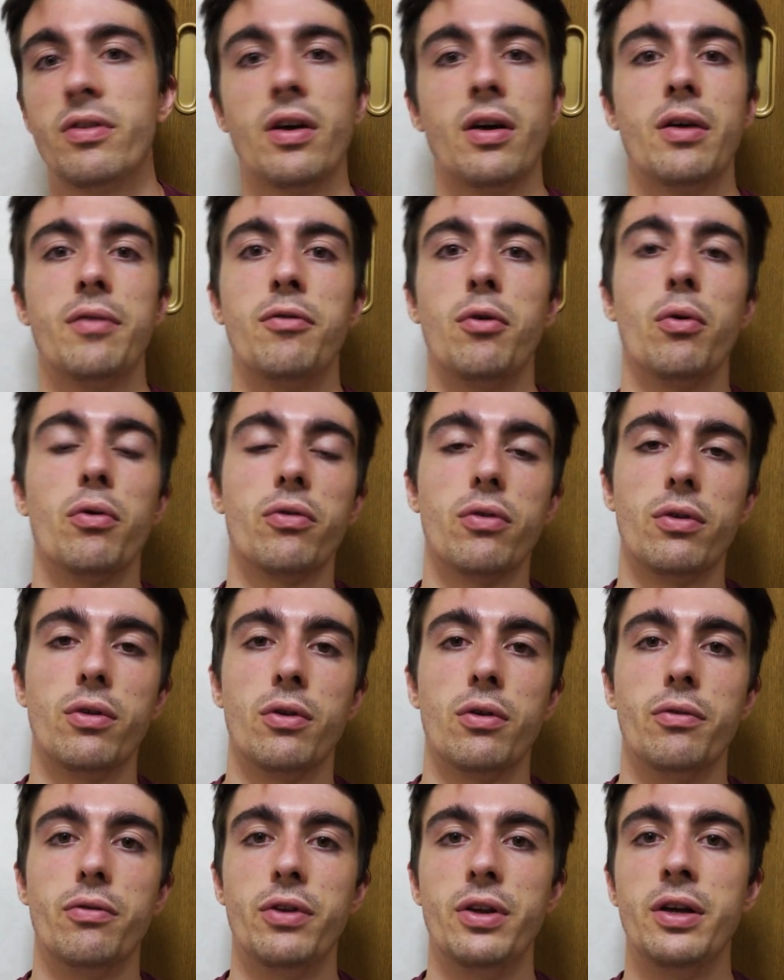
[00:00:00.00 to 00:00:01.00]
I've also
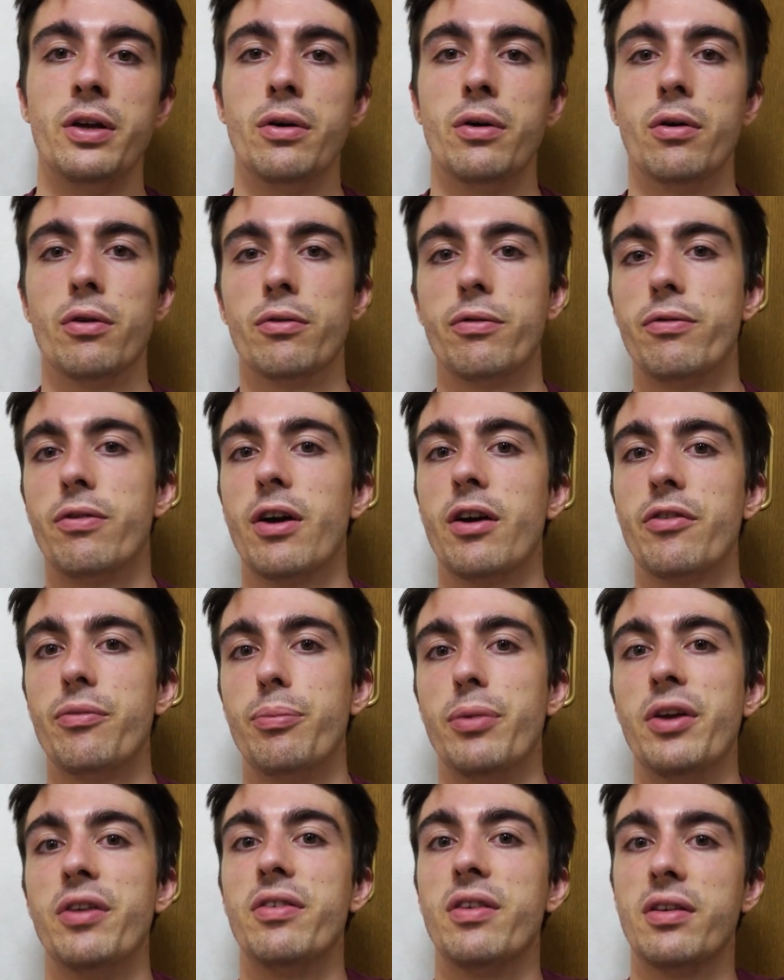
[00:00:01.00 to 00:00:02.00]
done a video on 5
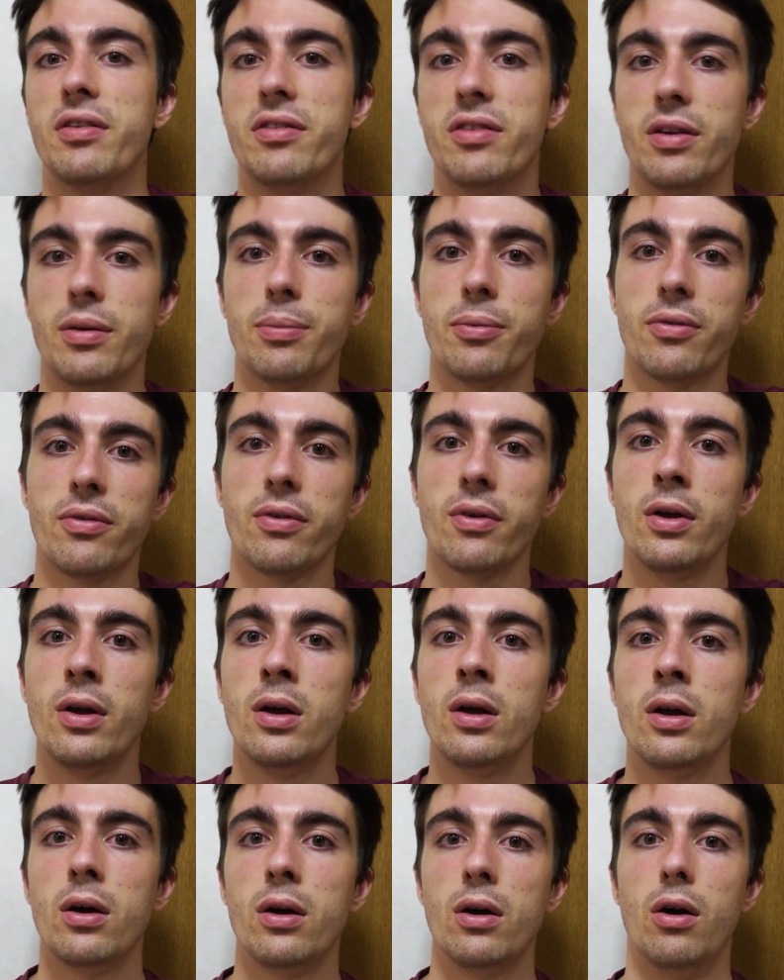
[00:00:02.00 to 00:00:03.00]
basic tips
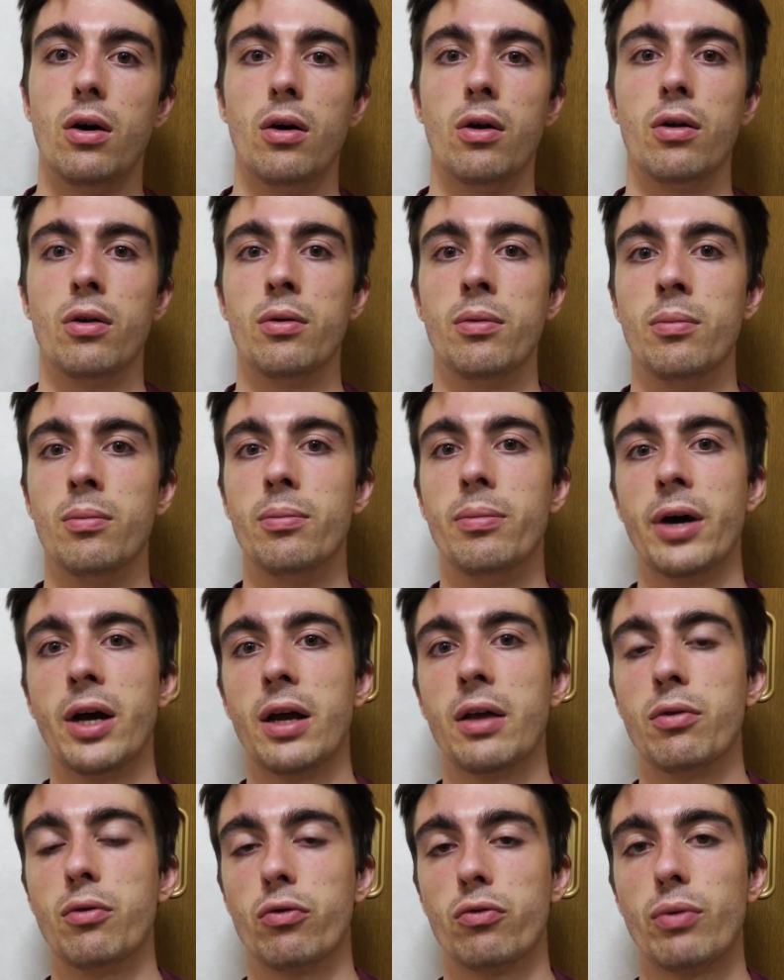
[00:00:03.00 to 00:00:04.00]
on
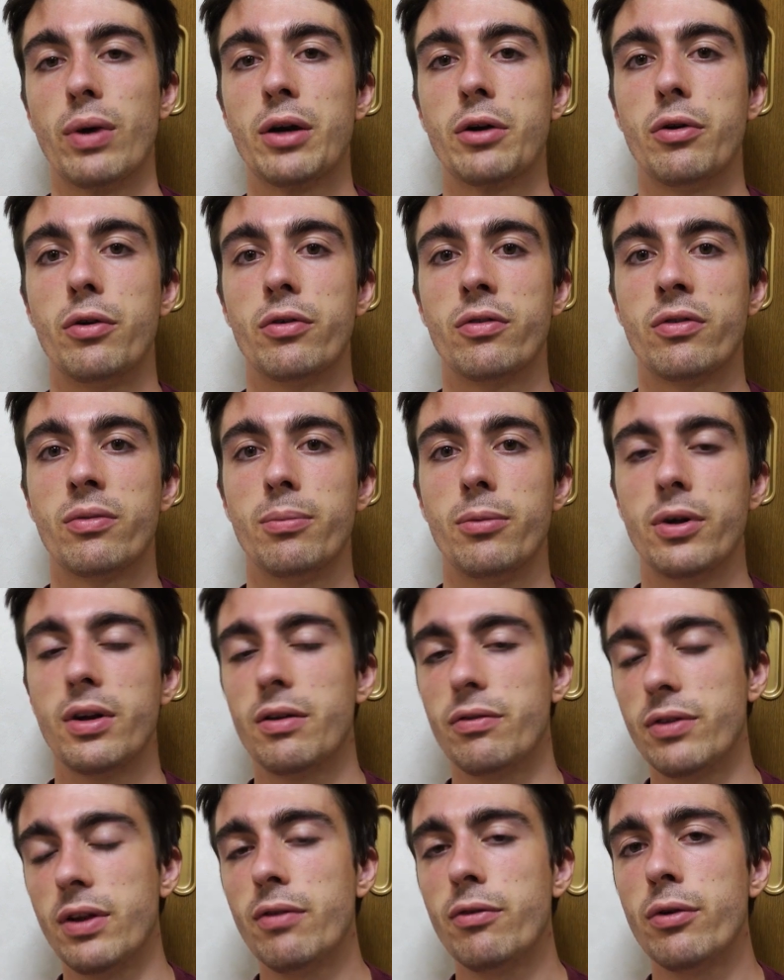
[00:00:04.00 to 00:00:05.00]
buying those records, but
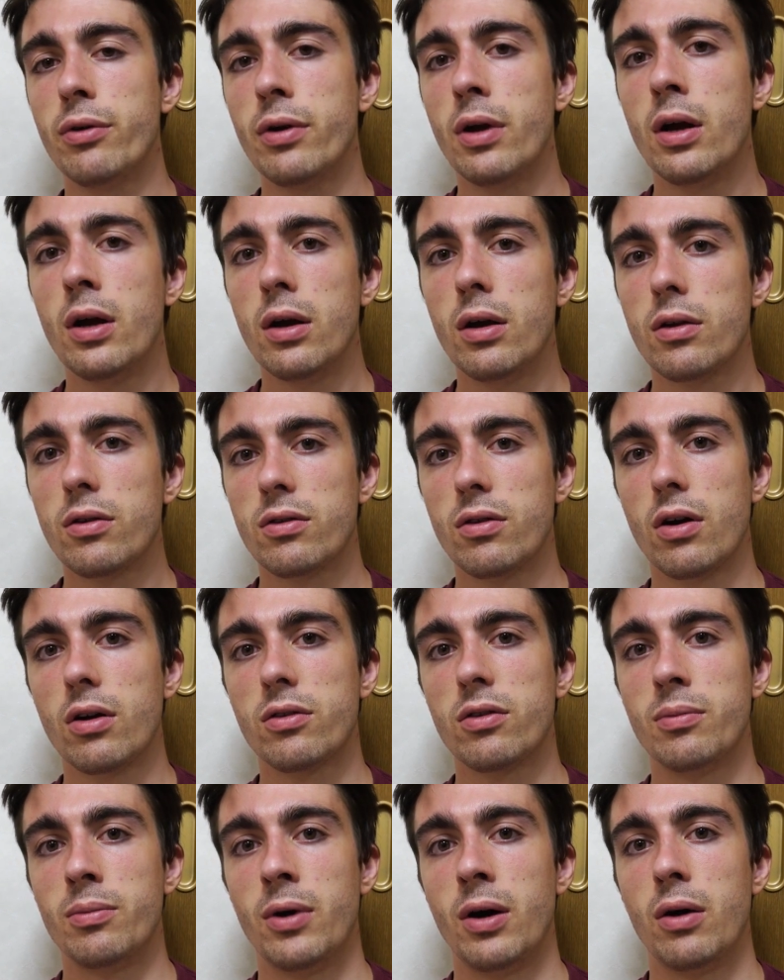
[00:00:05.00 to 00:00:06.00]
I've never
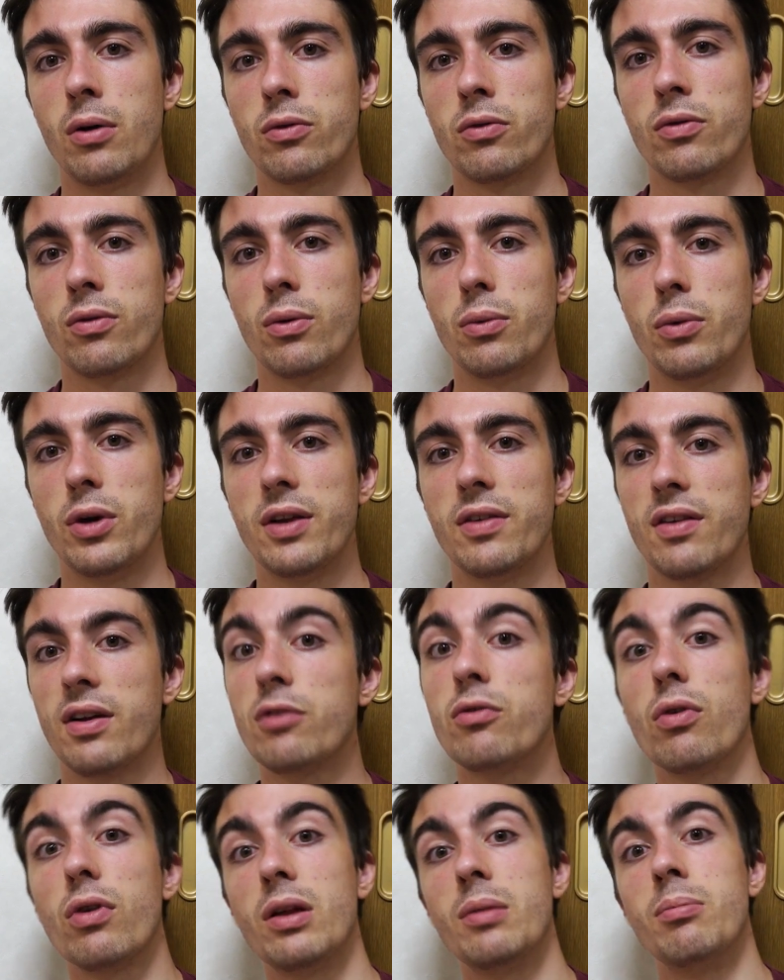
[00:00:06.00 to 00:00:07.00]
talked about what is
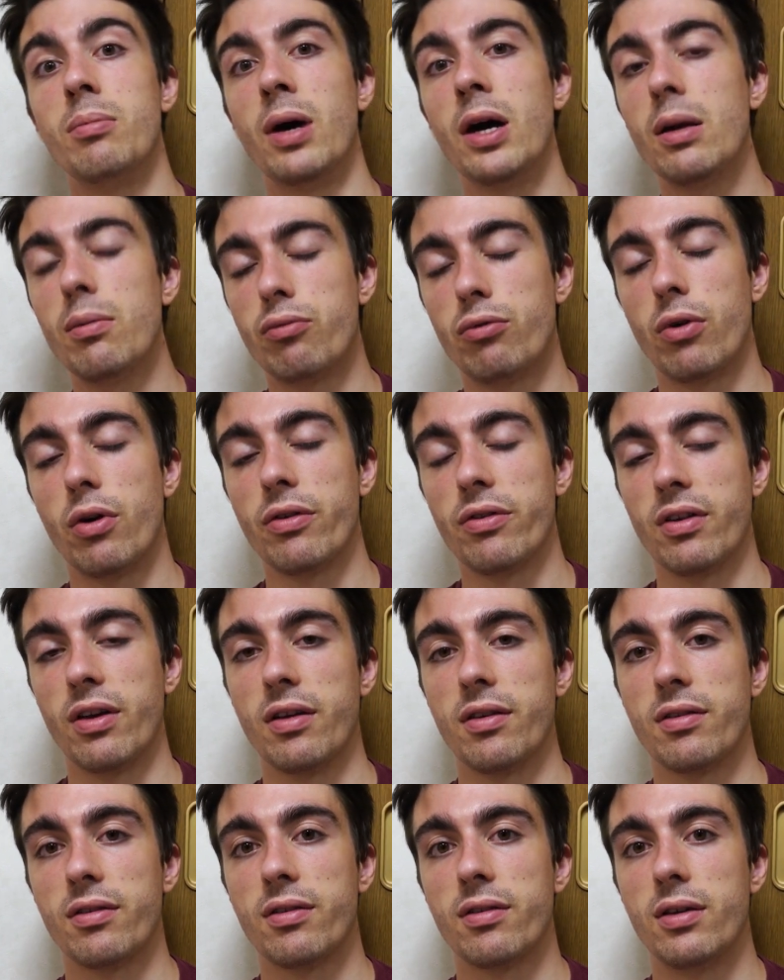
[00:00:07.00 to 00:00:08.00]
actually my
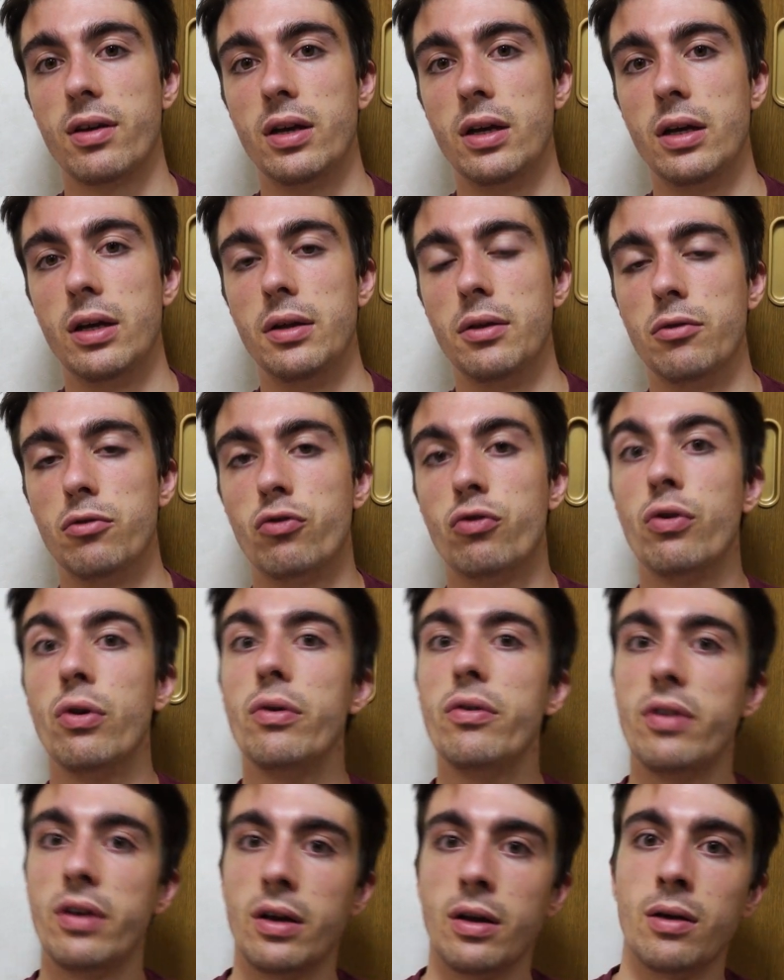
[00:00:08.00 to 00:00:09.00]
process in
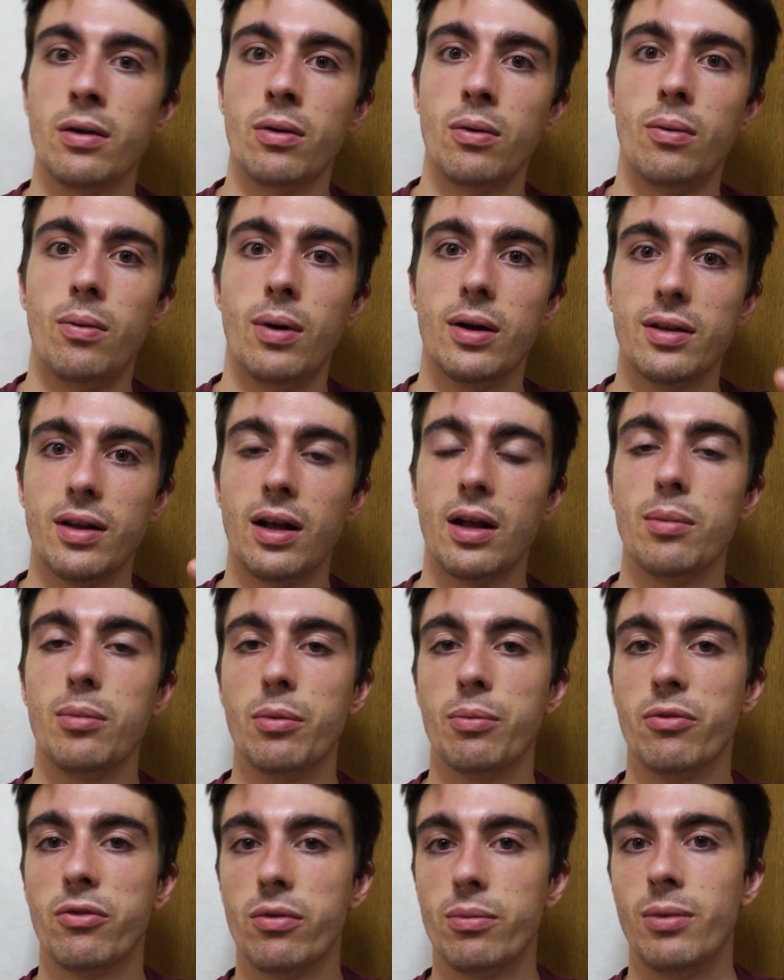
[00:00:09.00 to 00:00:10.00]
choosing what
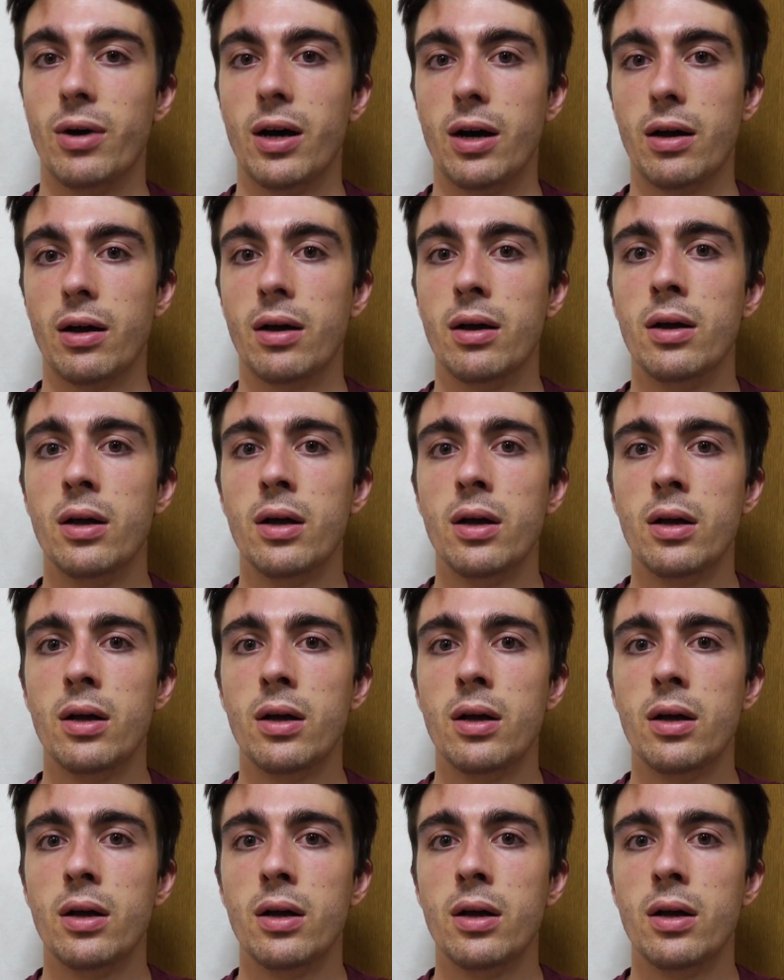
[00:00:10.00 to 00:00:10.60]
albums to buy,